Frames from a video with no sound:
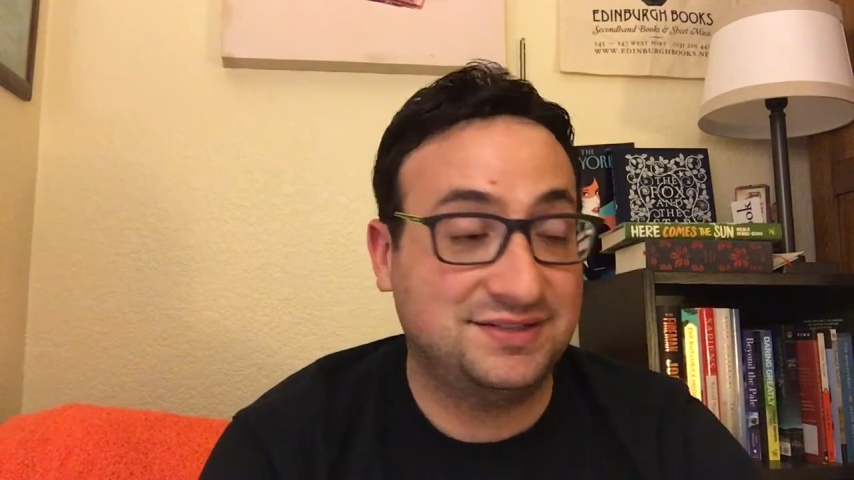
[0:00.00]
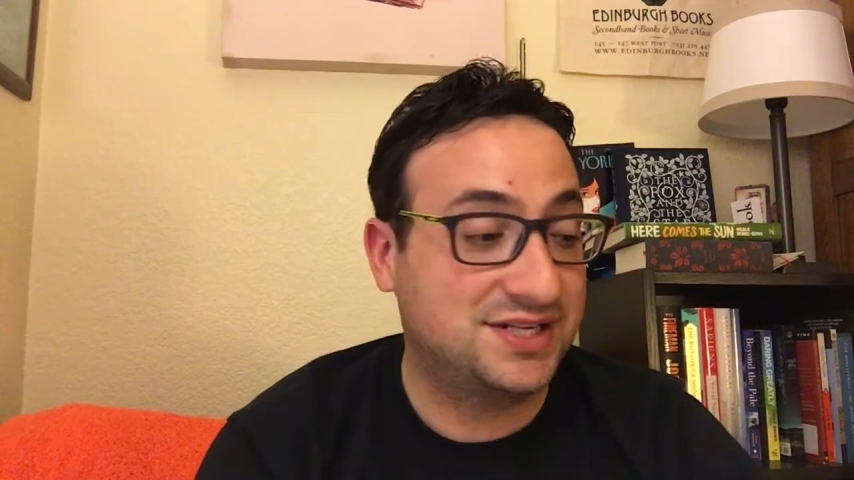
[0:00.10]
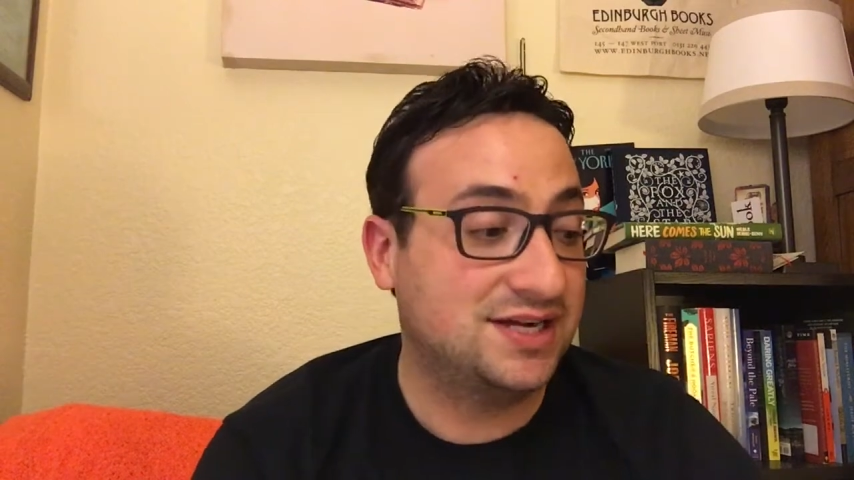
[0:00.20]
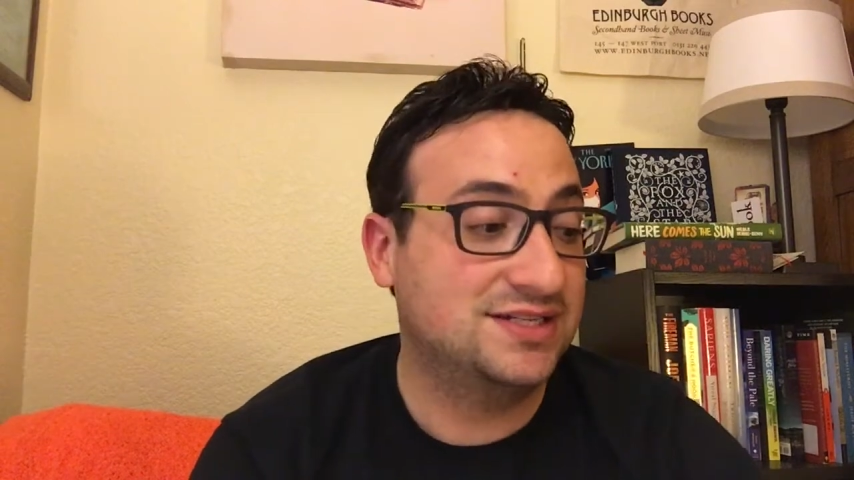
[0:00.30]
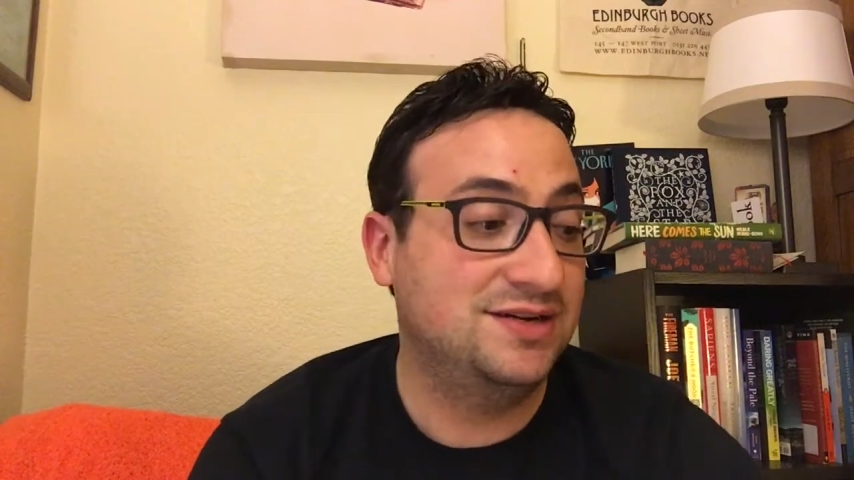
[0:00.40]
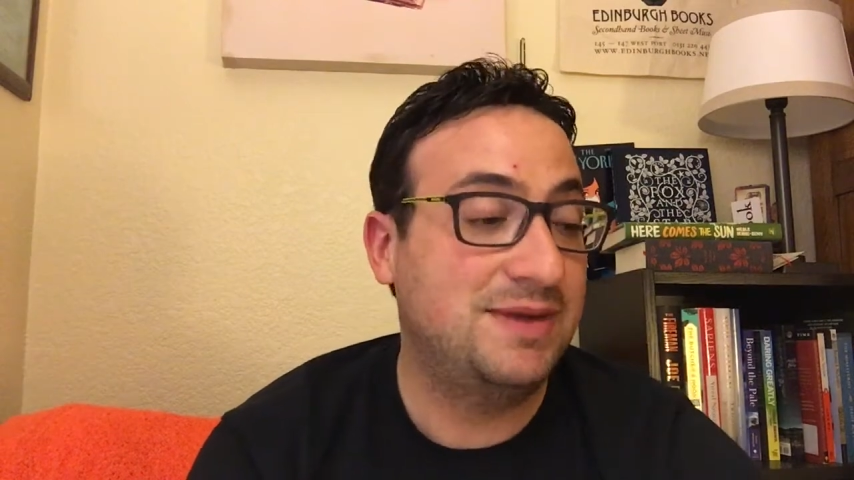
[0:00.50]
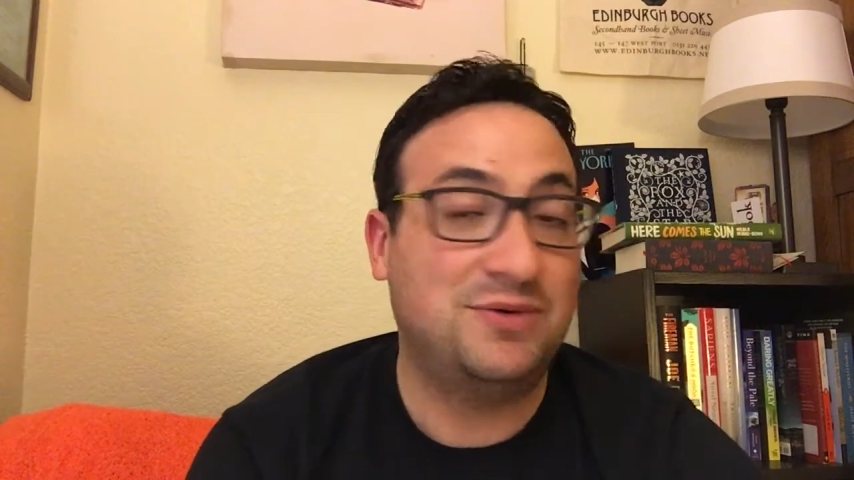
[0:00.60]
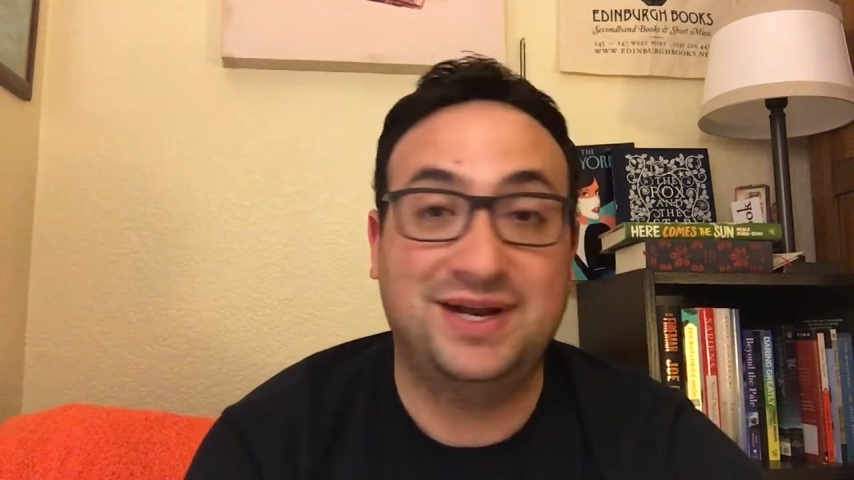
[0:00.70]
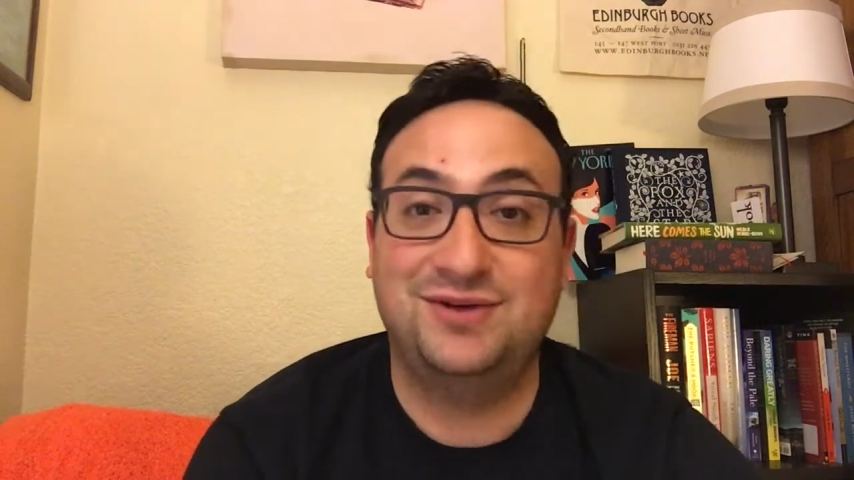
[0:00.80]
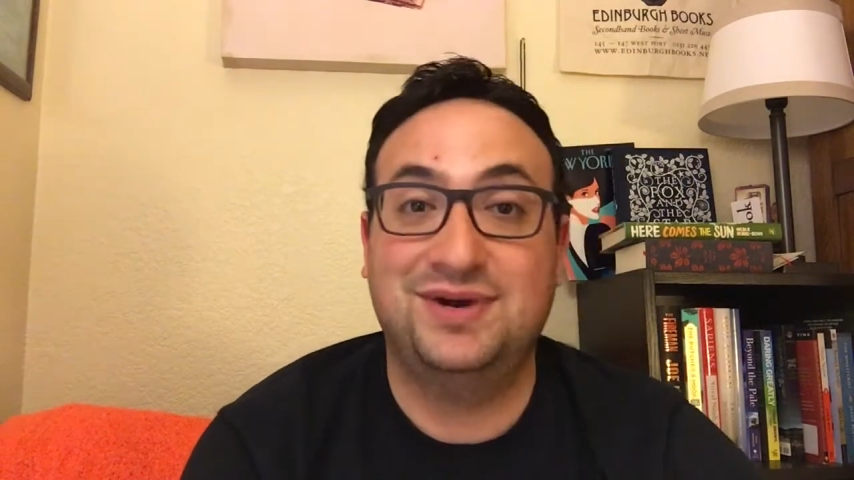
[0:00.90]
talk to you about
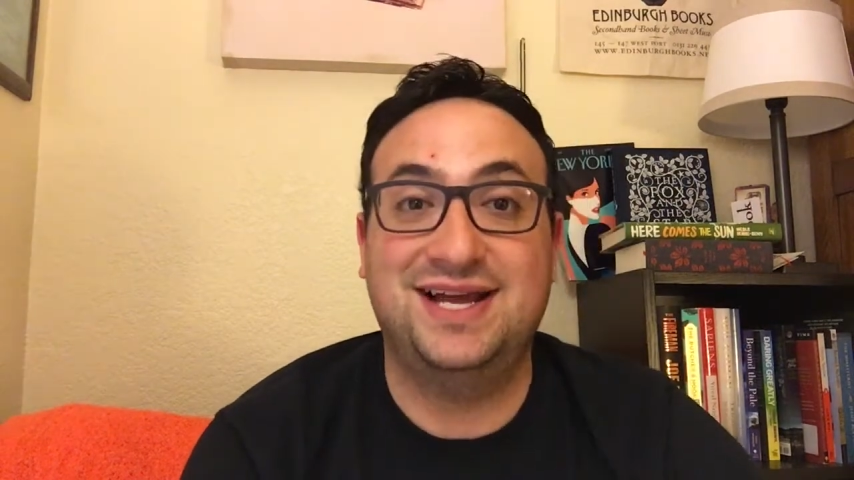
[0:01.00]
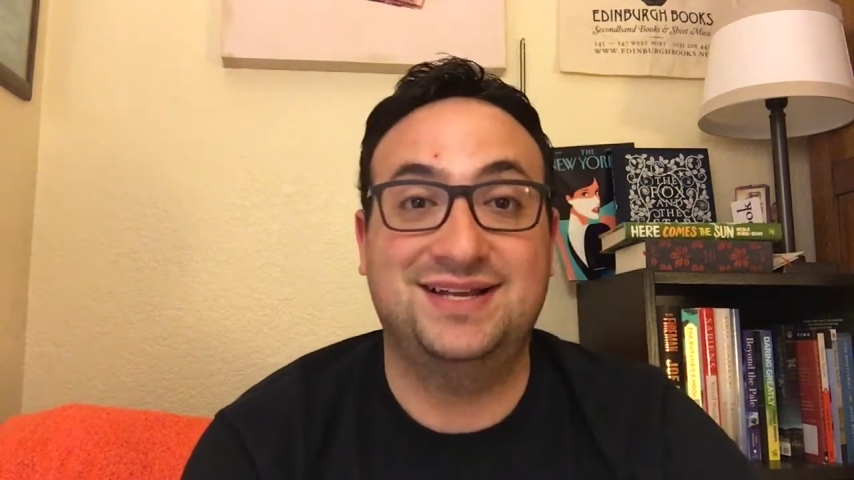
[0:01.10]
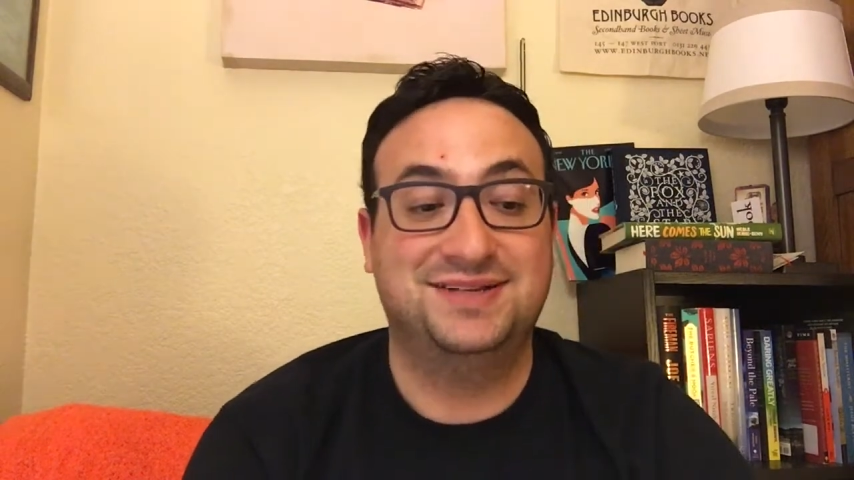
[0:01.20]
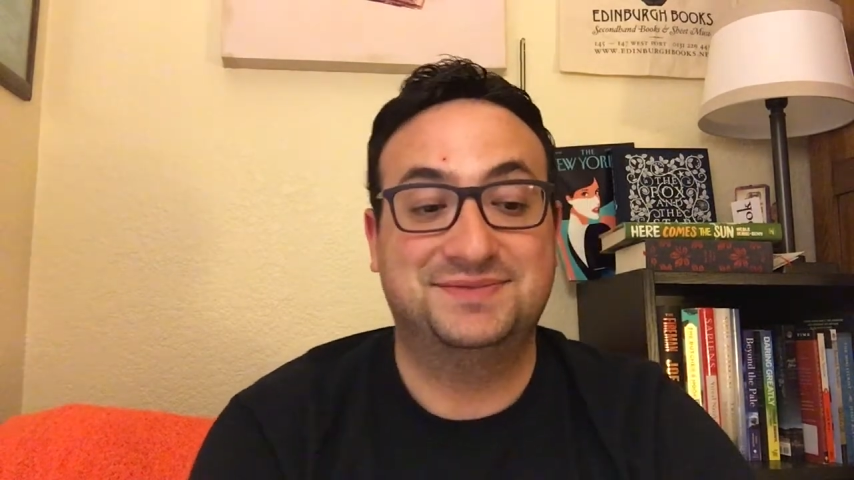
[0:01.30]
what I read.